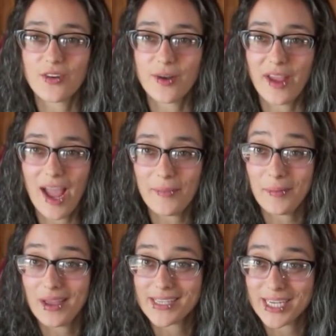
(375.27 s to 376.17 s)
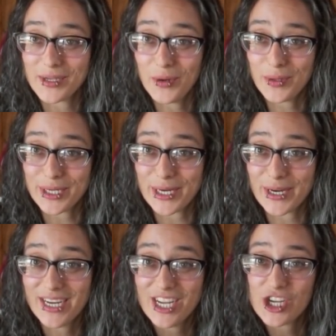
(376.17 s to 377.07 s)
is going to be happy because I told
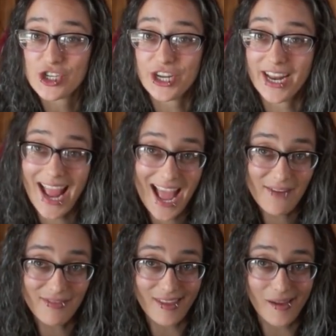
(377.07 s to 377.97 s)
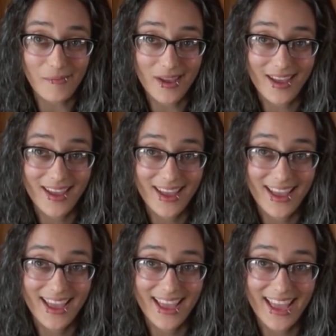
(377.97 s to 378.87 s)
her she could have them
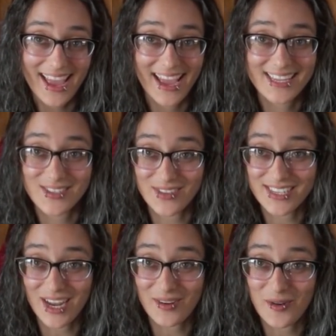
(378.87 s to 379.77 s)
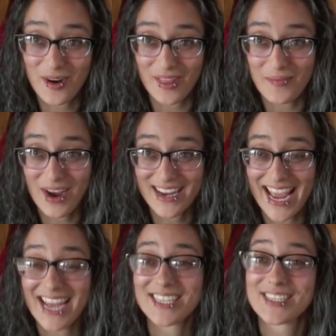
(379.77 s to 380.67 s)
as soon as I recorded the
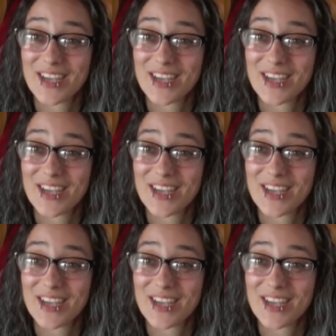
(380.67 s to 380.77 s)
podcast.